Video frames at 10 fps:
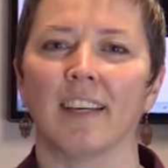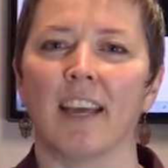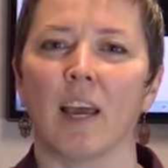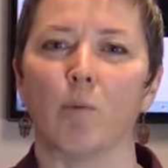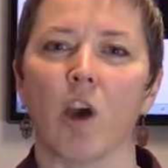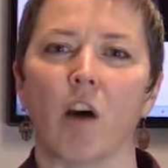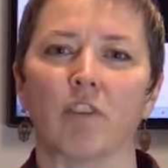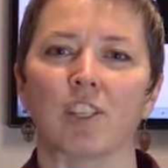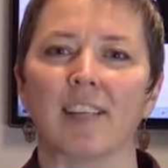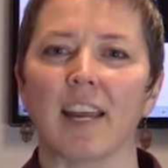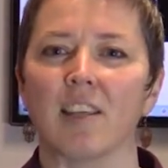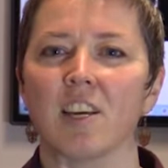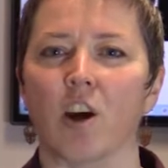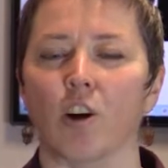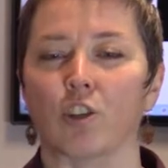And we offer
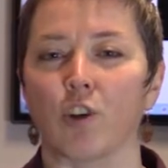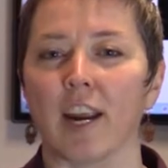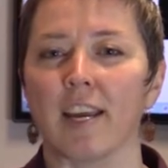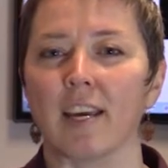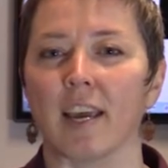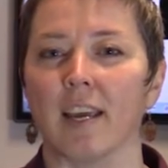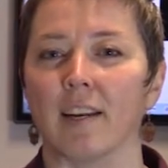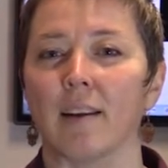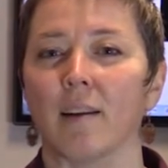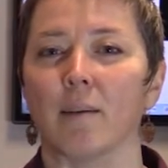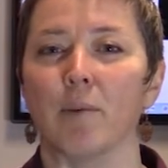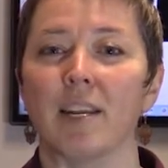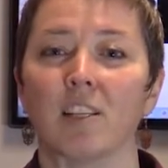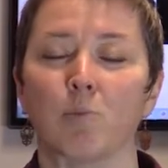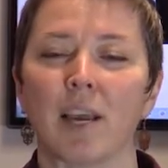state-of-the-art training and
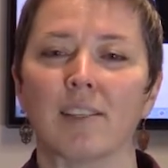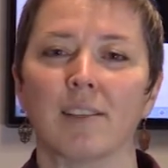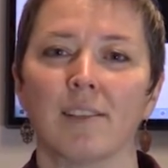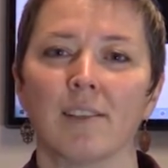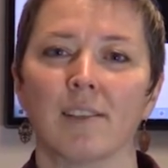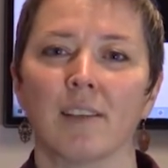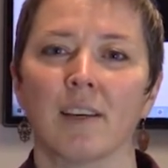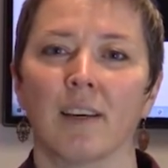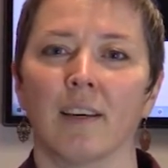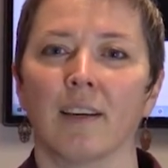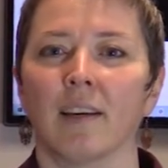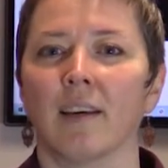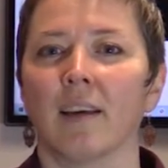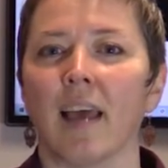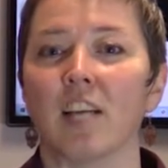meeting spaces,
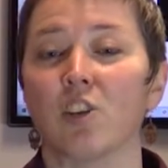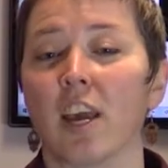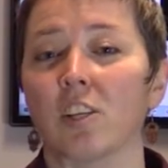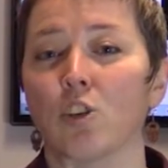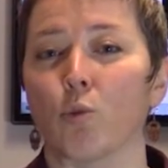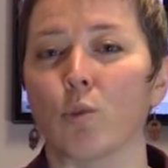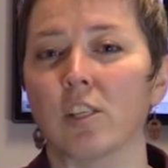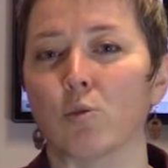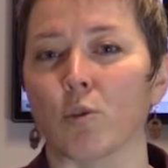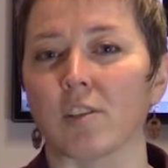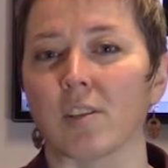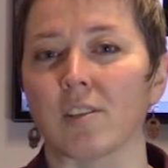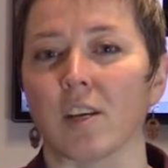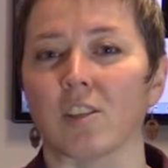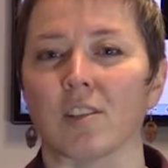educational resources
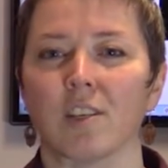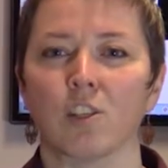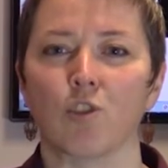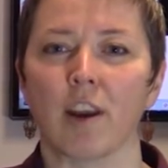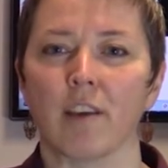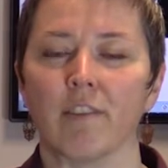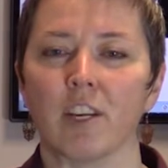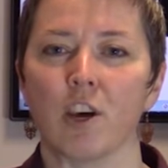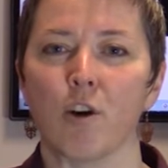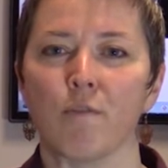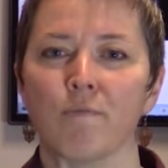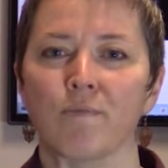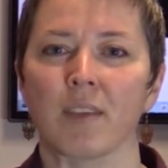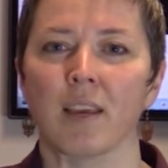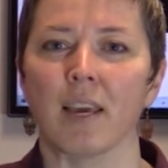such as this training video,
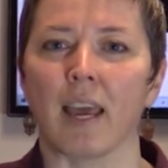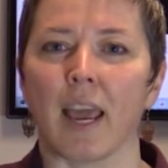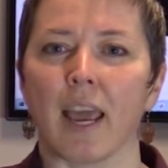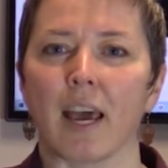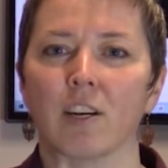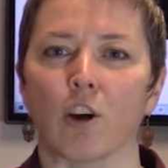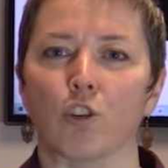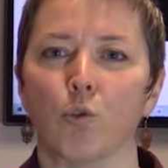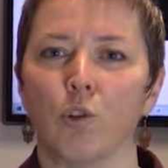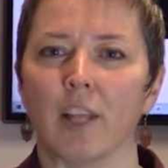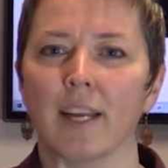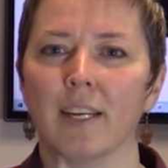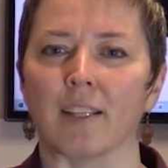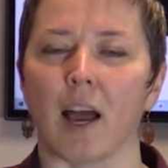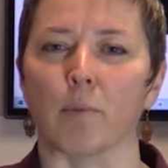and our Tool
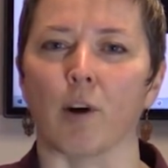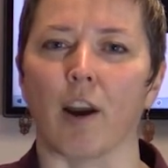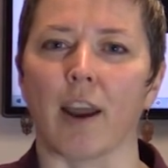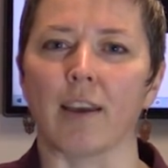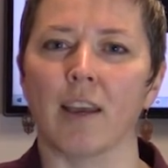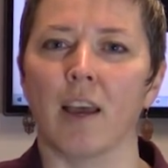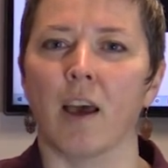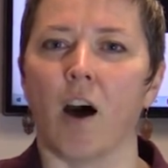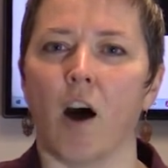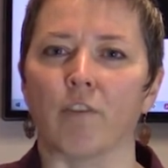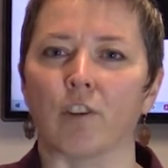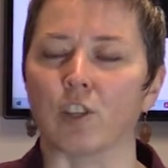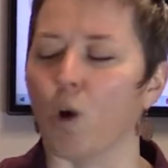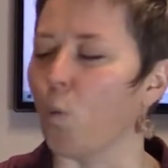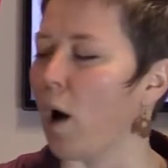Lending Library offers
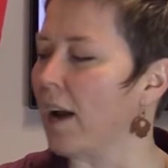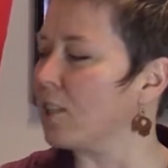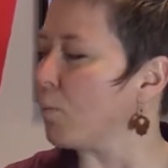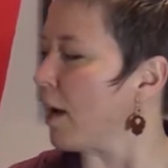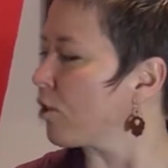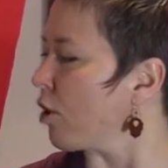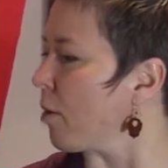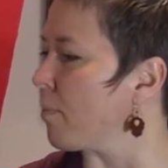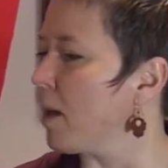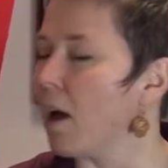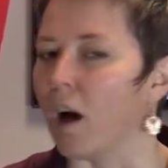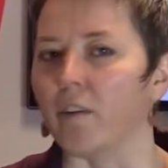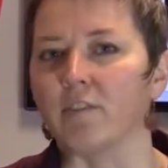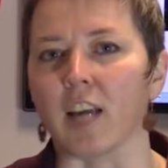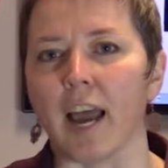a wide spectrum
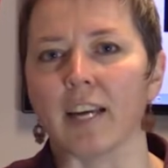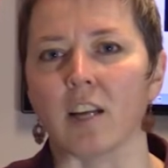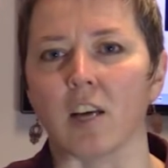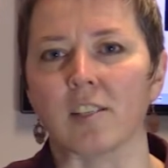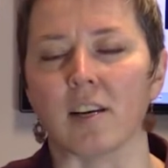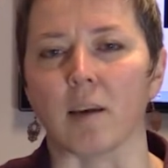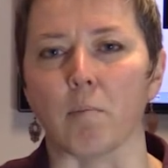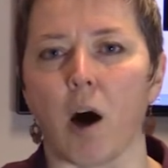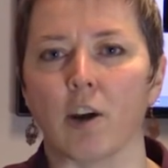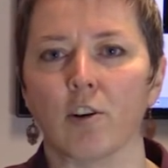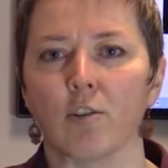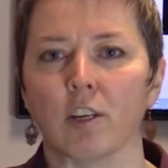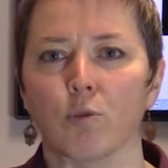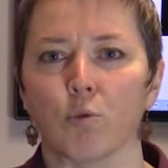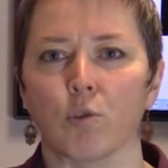of diagnostic and monitoring
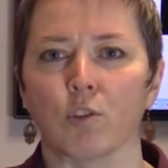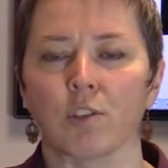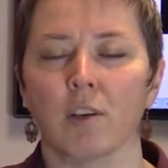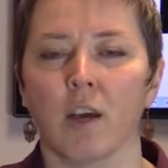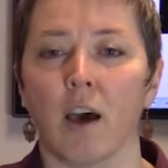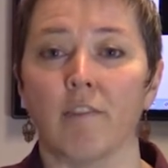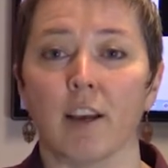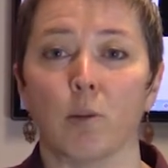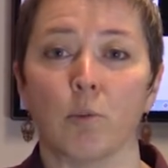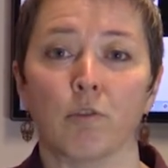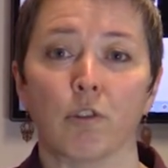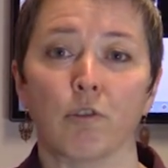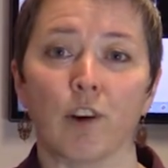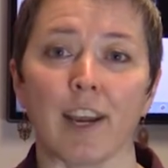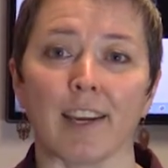tools available for
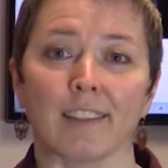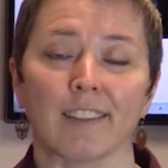free.